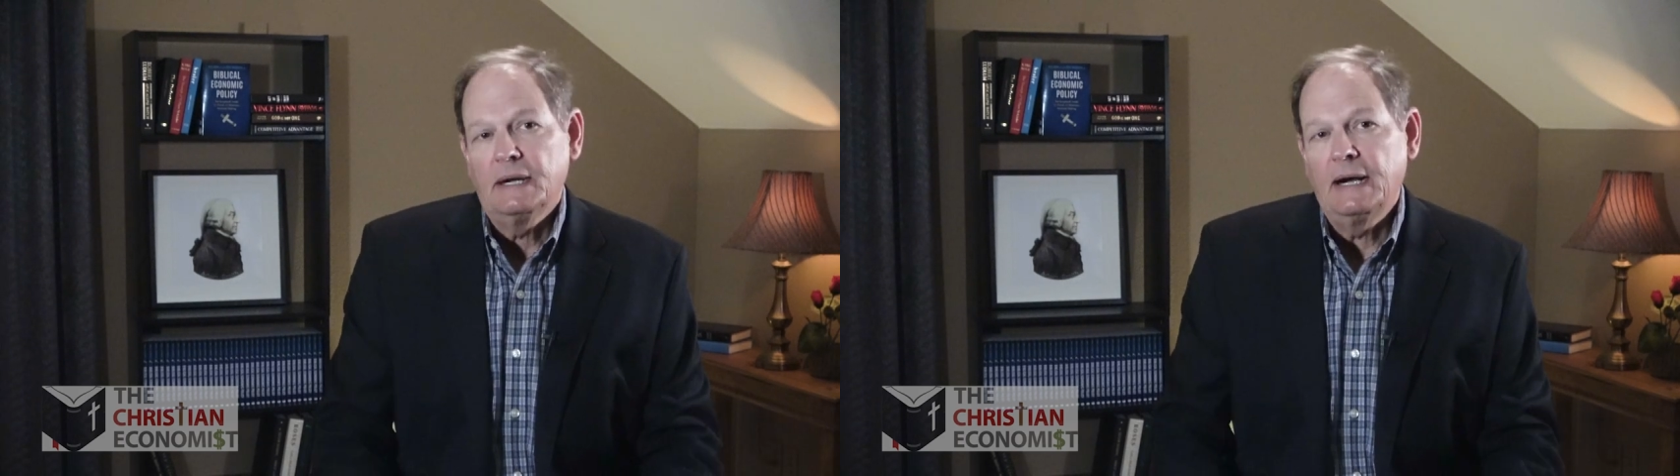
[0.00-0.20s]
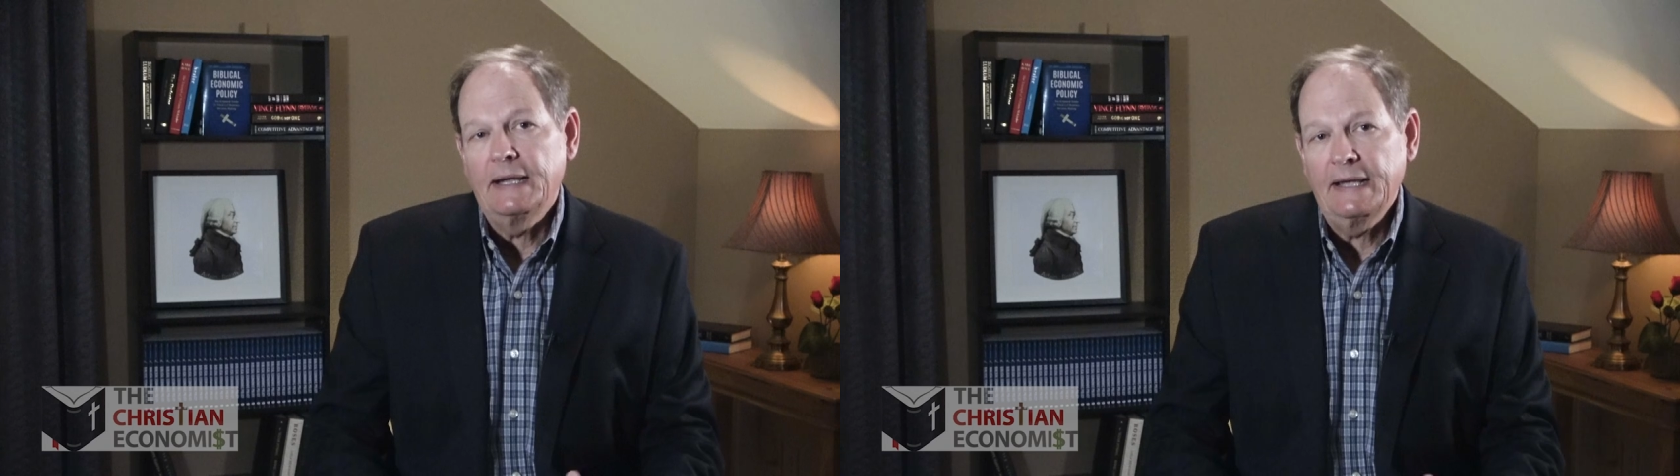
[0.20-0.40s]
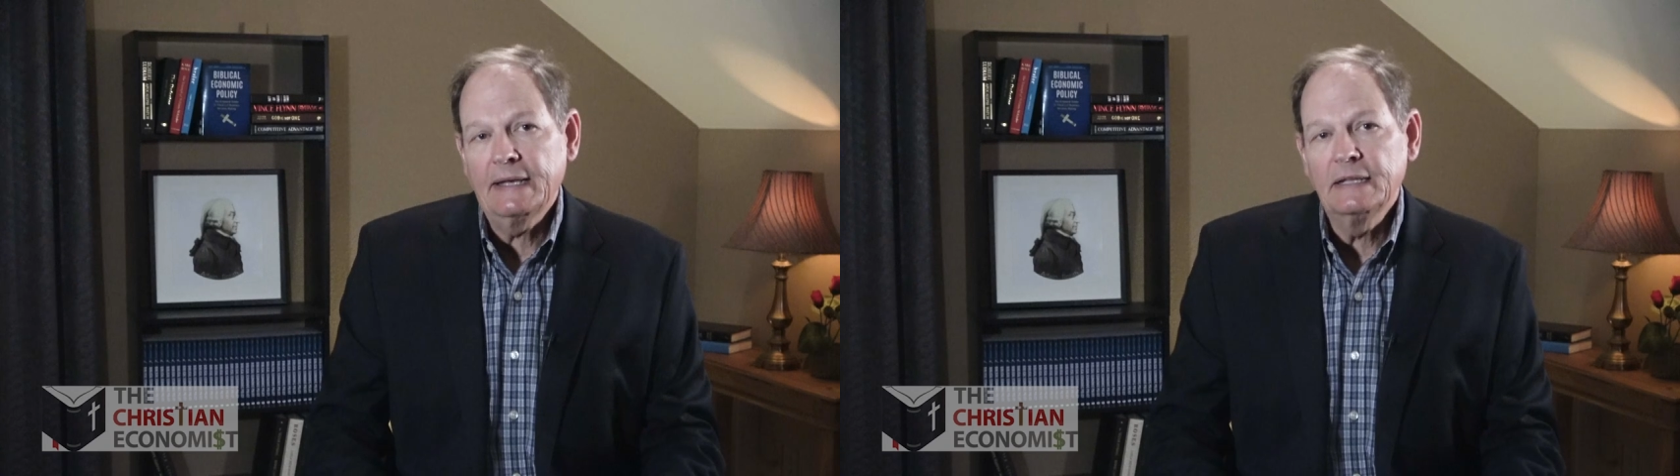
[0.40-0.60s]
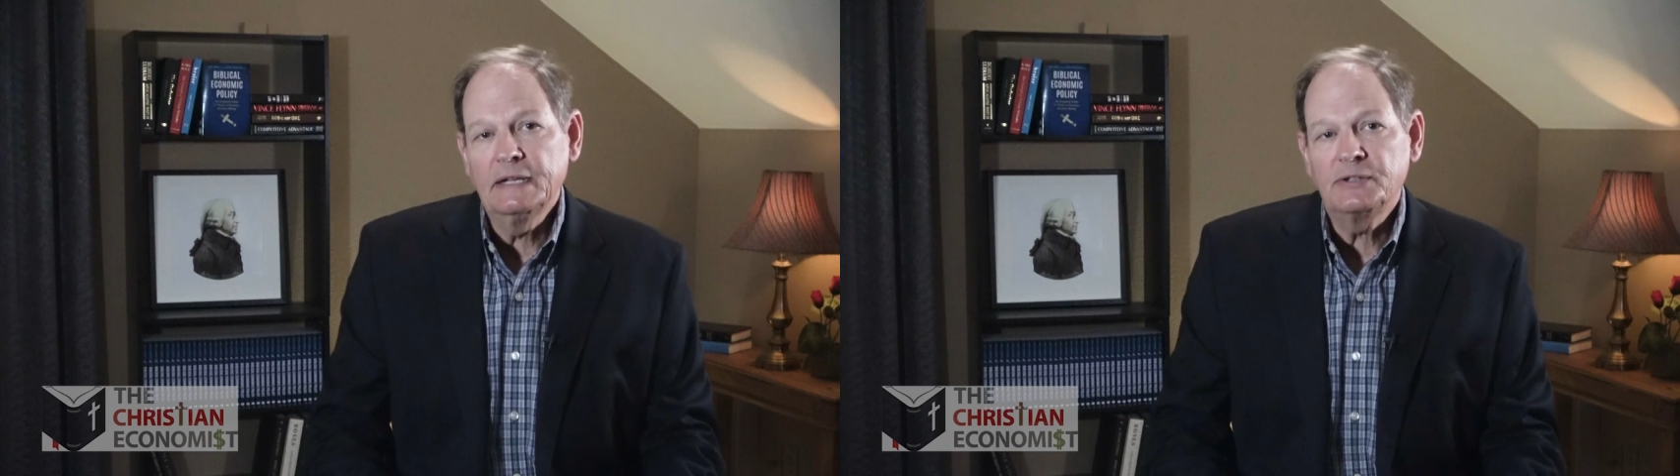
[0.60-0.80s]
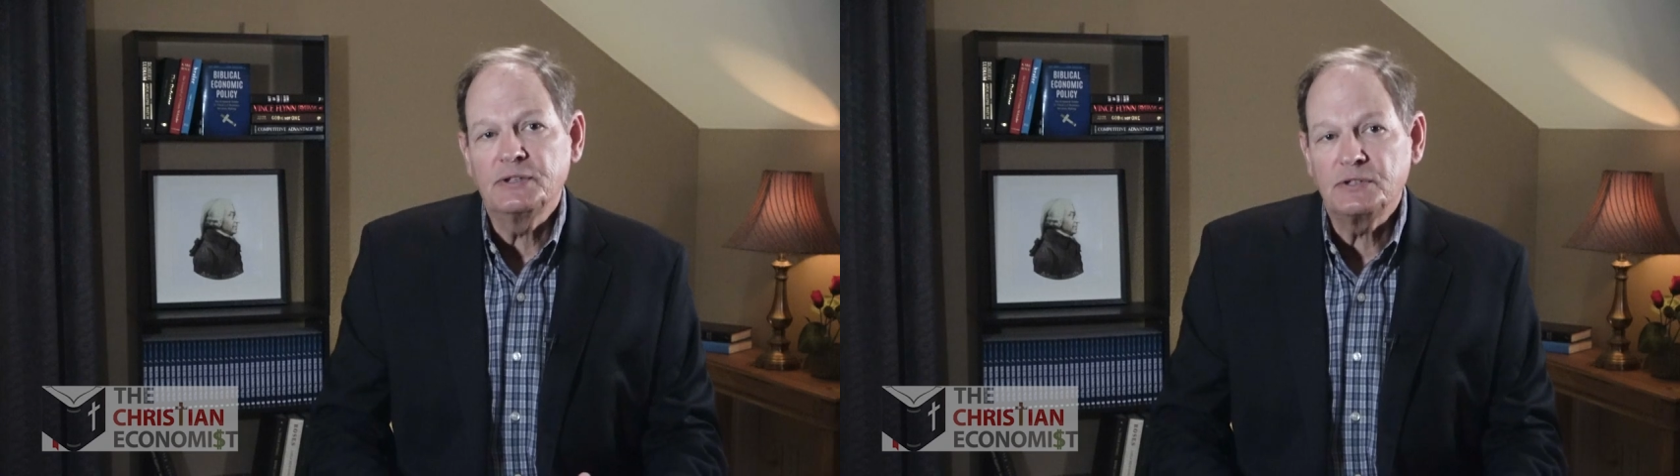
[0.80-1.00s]
I
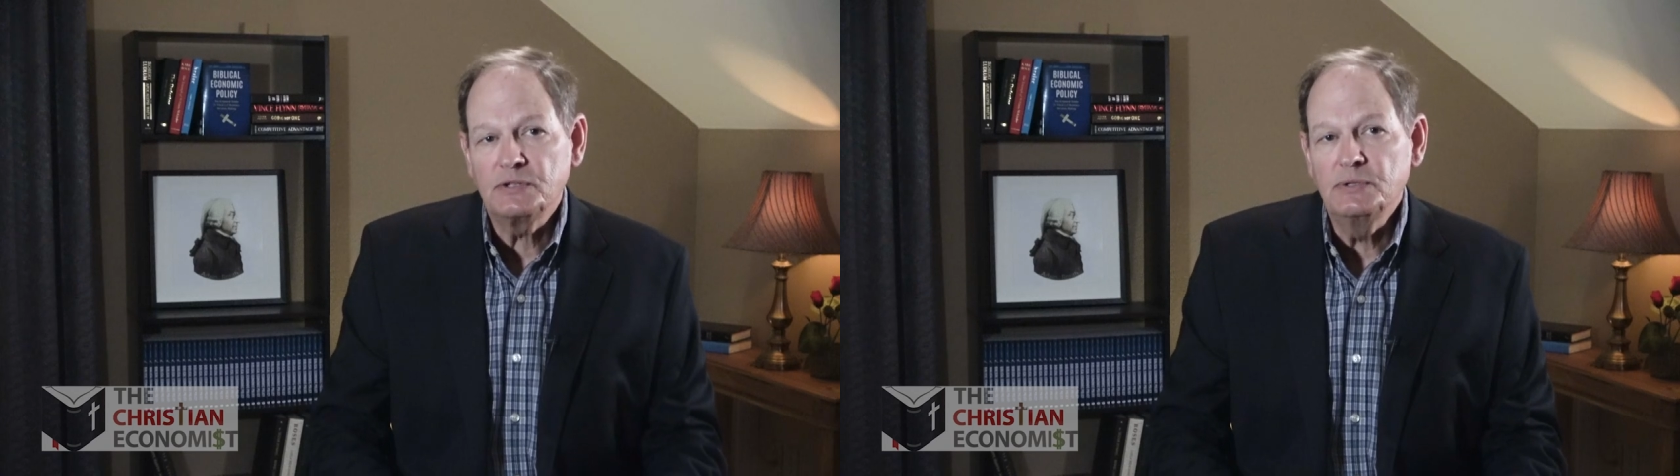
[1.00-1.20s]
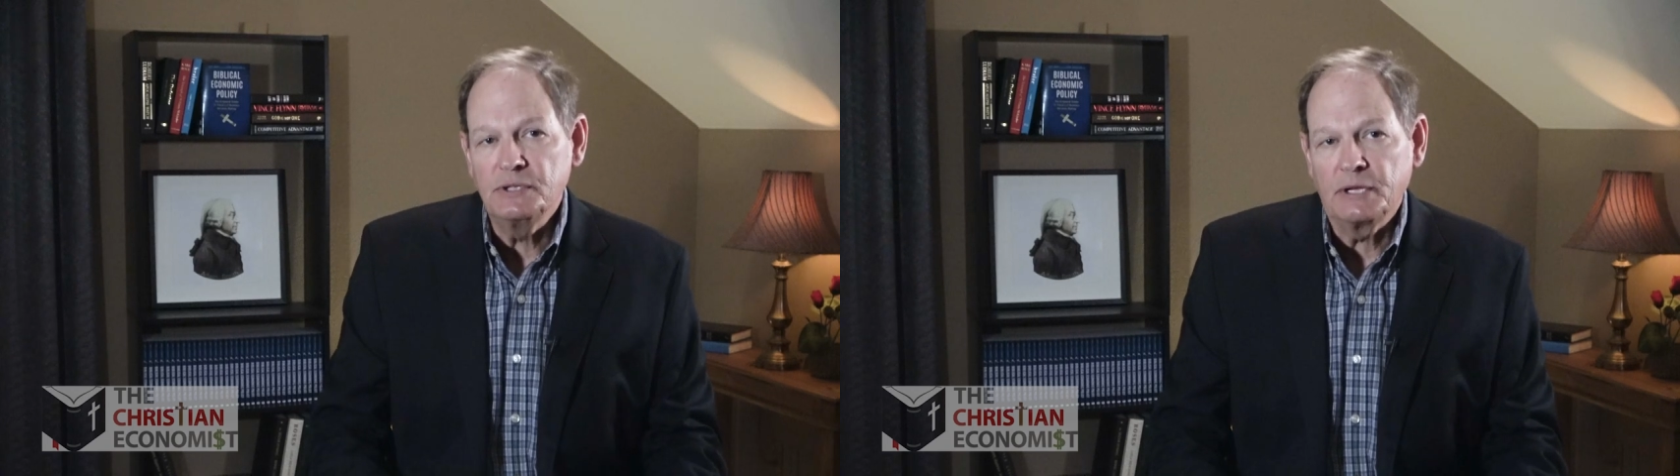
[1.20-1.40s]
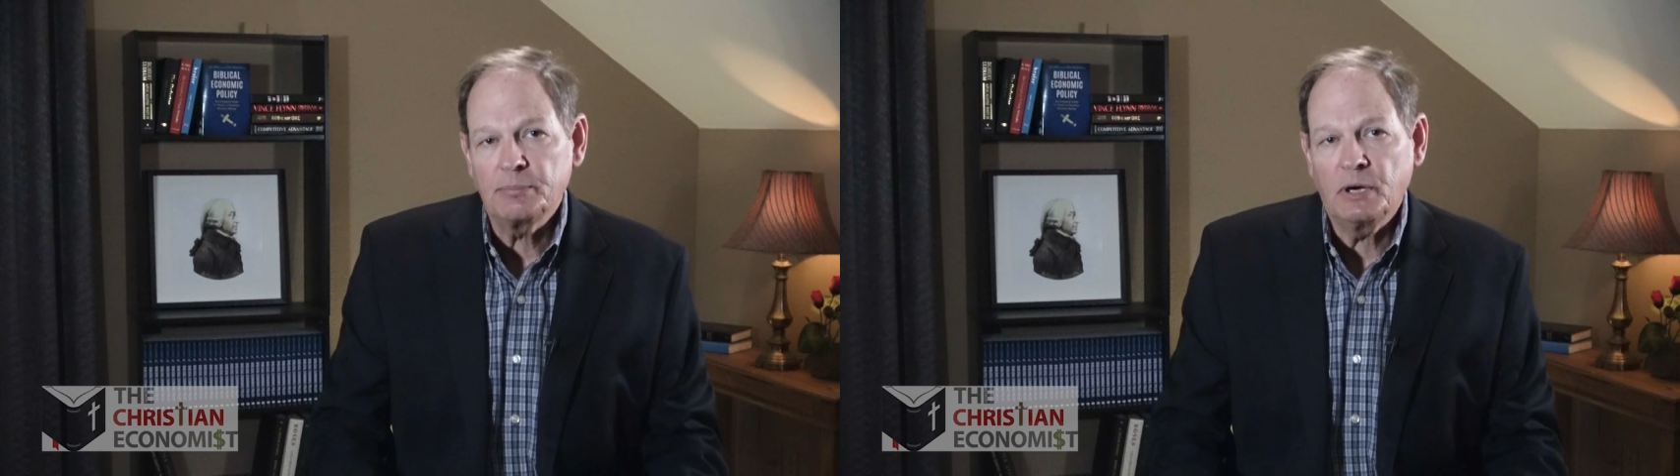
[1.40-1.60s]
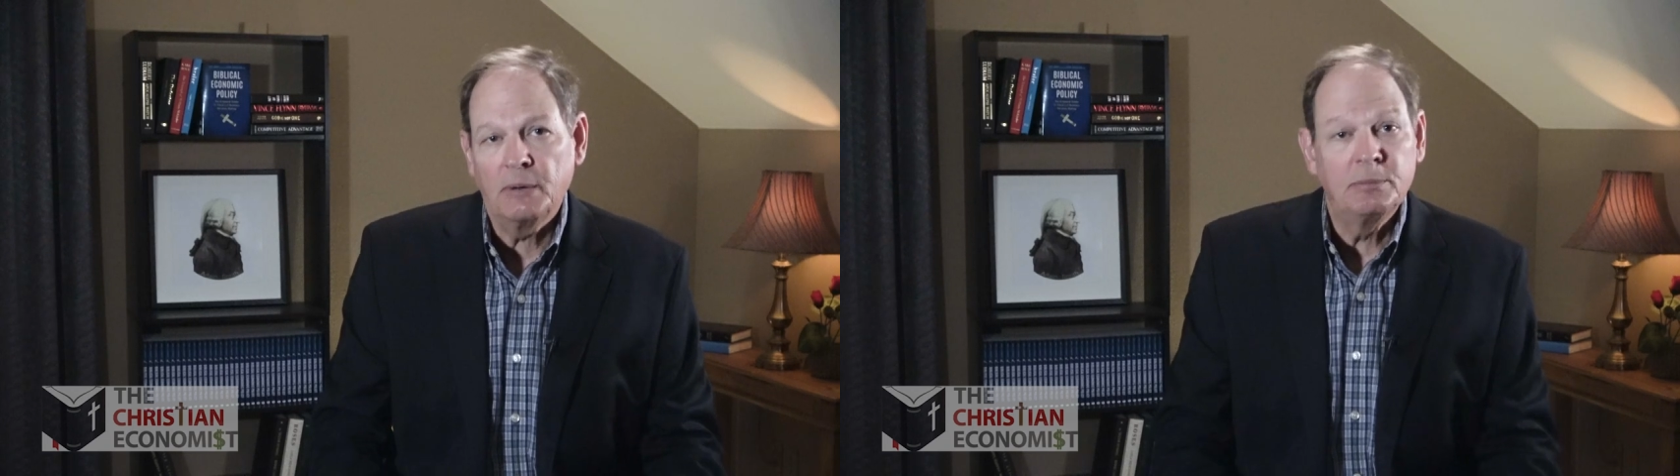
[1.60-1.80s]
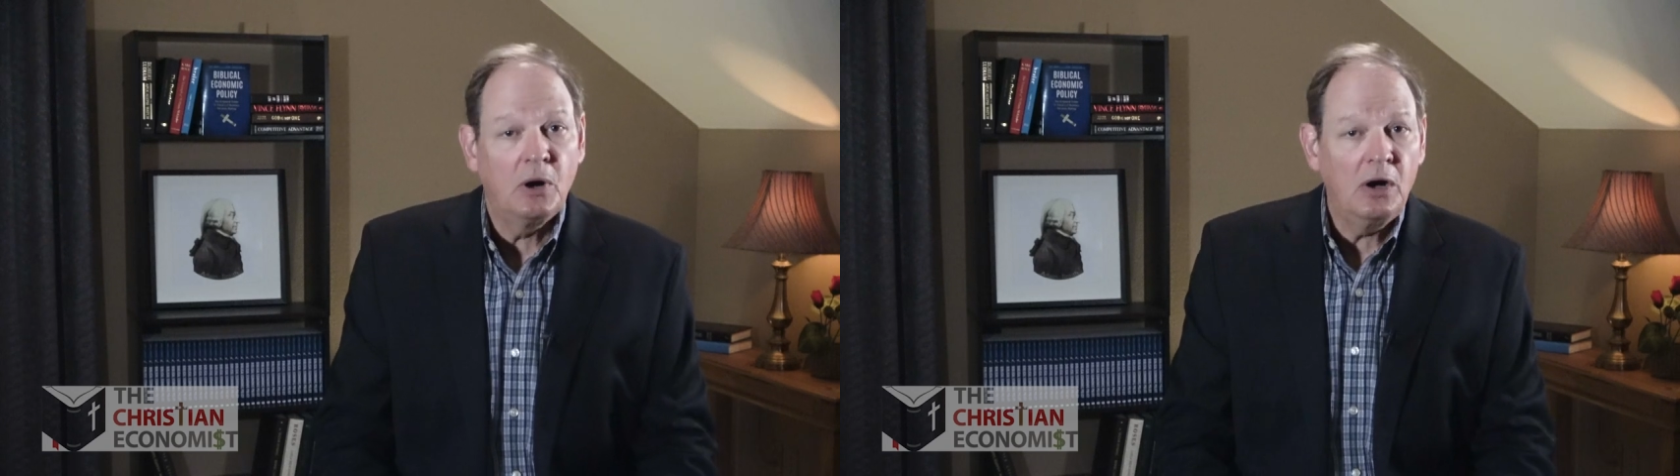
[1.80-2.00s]
analyzed the student debt problem